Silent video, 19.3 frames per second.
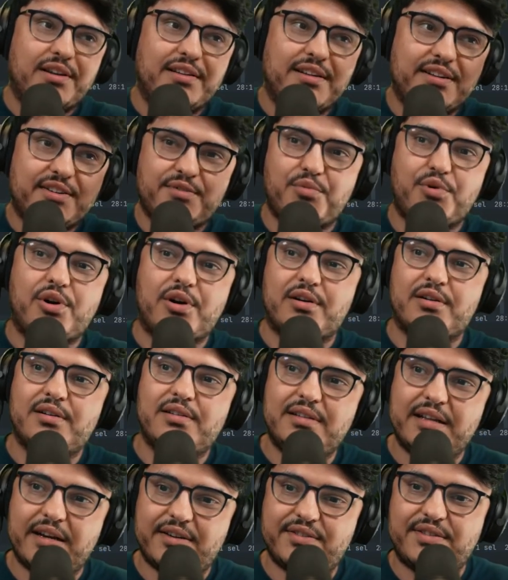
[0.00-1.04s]

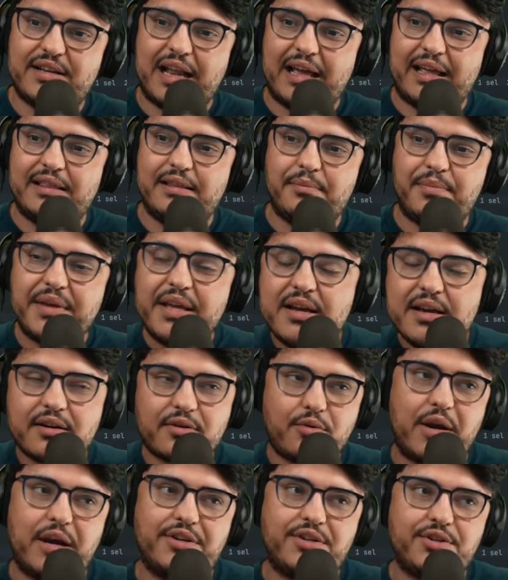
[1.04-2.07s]
There's like, the bigger
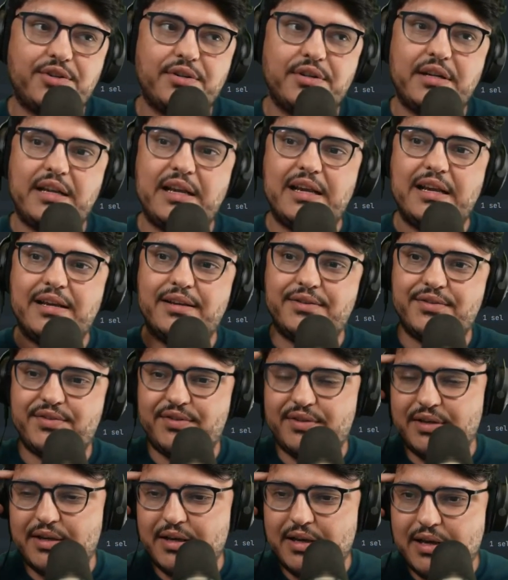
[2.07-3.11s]
question is
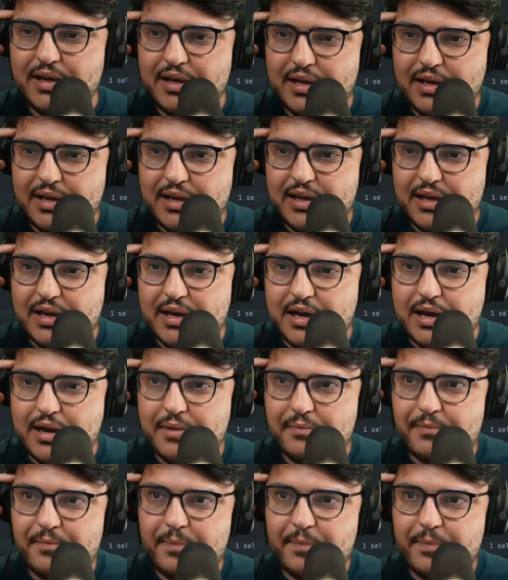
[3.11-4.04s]
too